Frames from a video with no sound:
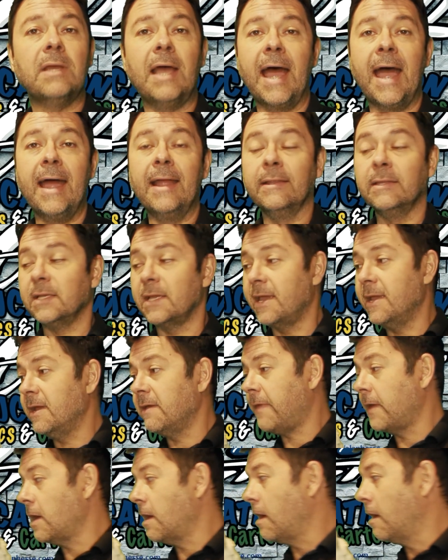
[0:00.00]
and here
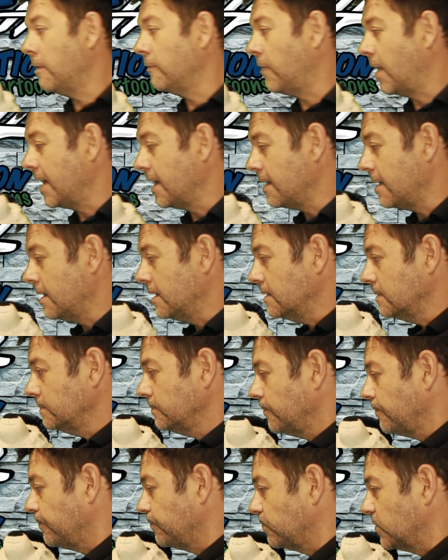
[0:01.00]
they are right here.
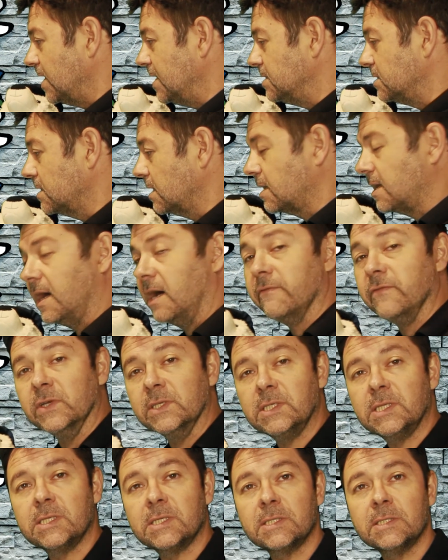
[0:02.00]
These are the
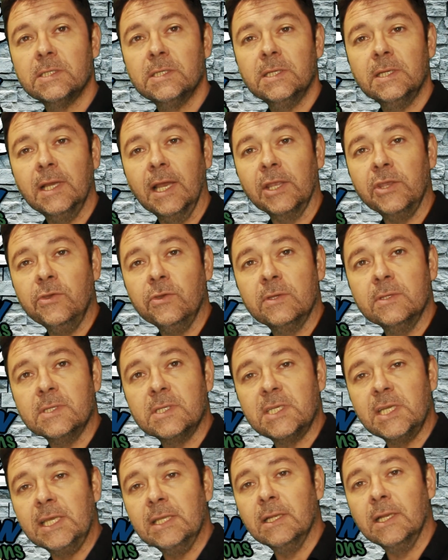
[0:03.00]
covers, and you can
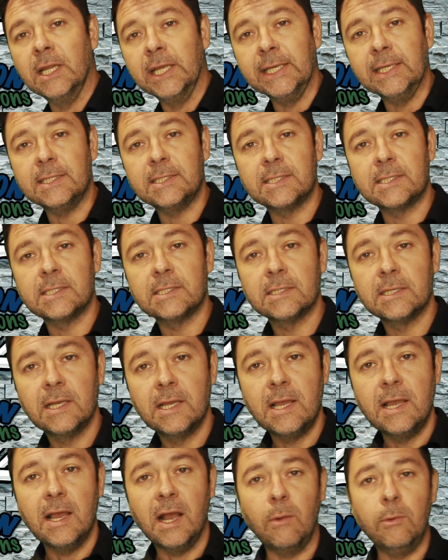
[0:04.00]
see the links,
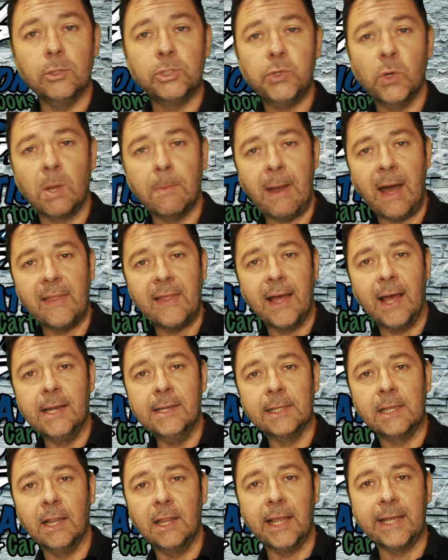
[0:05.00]
and we'll talk about that a
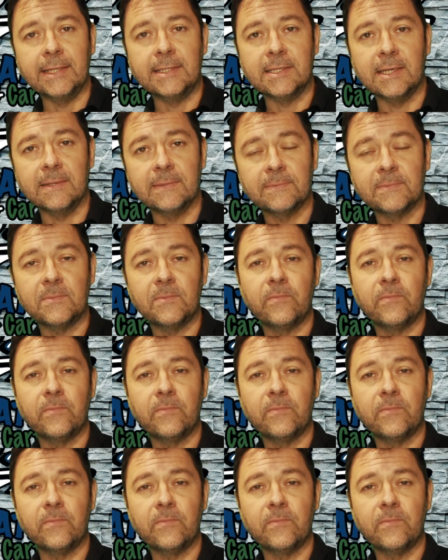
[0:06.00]
little later.